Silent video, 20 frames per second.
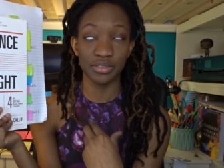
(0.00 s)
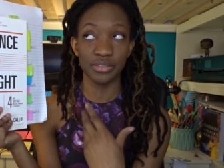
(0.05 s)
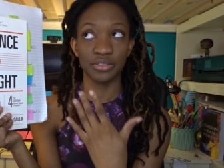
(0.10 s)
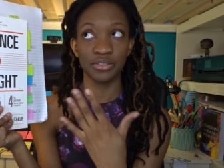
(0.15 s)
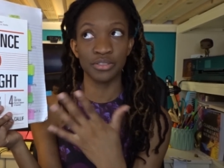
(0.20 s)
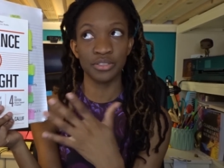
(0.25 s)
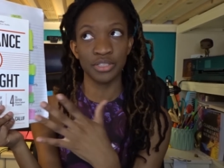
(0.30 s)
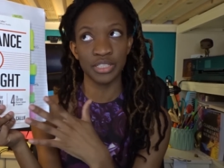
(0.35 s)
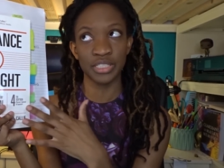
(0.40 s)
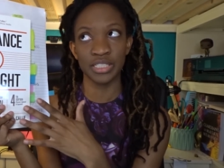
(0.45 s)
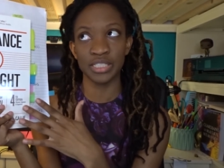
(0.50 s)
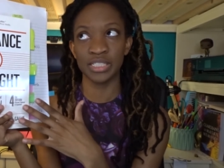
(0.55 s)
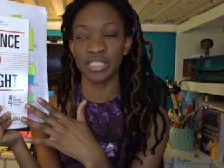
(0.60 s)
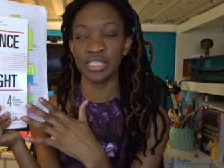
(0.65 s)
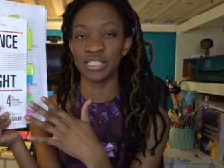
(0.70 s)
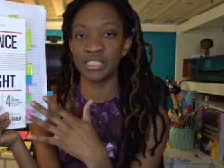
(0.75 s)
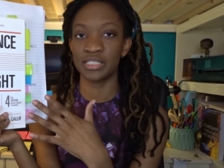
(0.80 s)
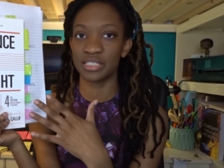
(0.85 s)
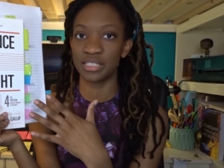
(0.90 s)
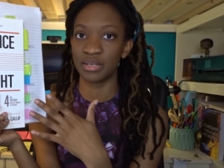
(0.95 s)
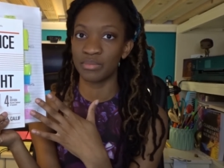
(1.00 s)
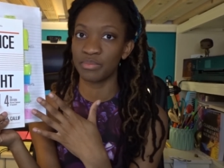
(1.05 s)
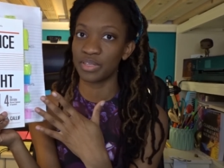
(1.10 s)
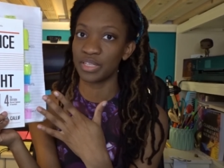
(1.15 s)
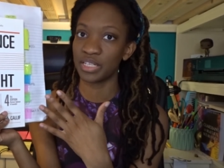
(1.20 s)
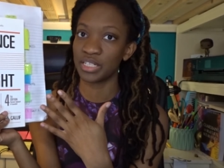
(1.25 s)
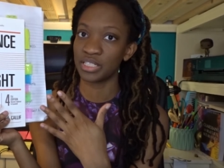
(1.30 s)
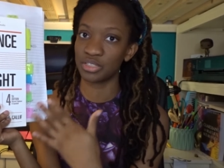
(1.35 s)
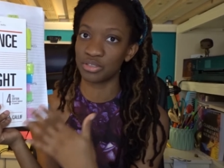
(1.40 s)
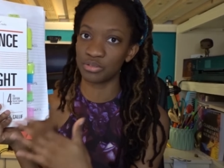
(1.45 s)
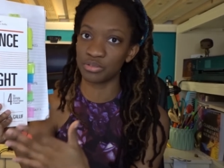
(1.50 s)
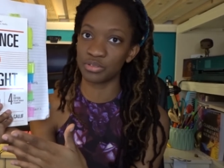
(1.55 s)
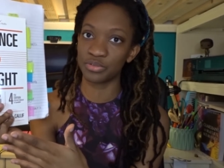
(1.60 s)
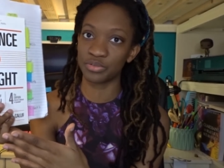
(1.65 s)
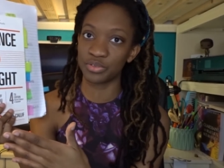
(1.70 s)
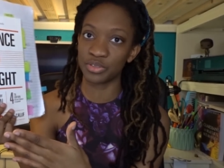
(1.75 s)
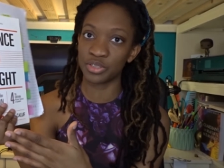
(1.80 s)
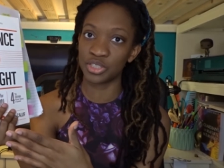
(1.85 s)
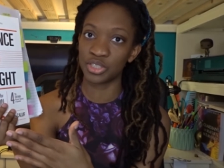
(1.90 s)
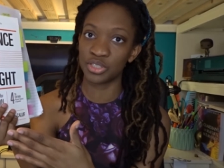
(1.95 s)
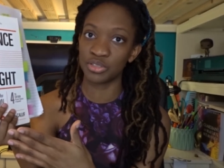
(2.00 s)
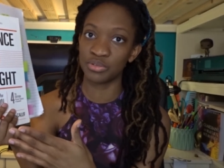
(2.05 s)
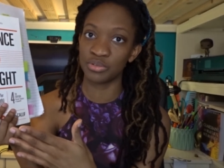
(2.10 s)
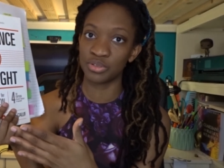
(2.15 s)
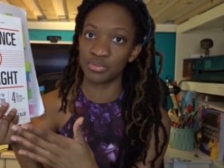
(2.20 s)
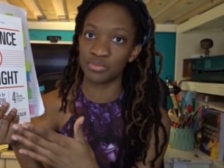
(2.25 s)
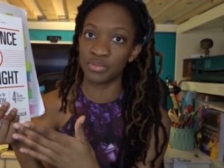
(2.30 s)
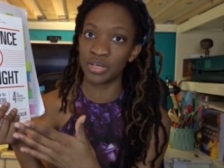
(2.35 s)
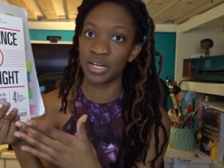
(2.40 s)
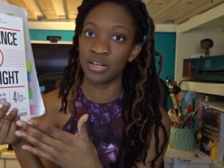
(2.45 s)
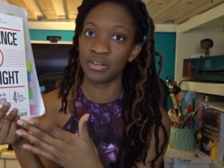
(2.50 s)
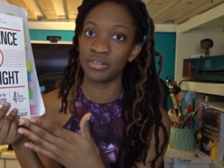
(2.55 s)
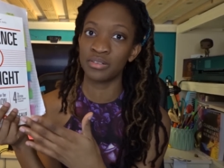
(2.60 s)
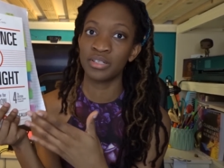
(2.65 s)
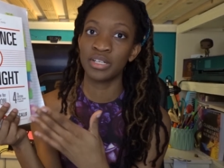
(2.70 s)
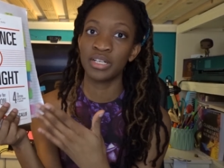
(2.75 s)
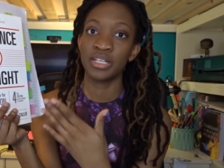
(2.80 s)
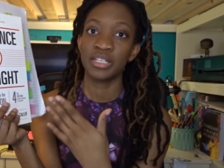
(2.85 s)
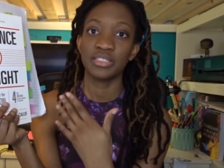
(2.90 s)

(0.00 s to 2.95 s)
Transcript: you're gonna need something to refer to as well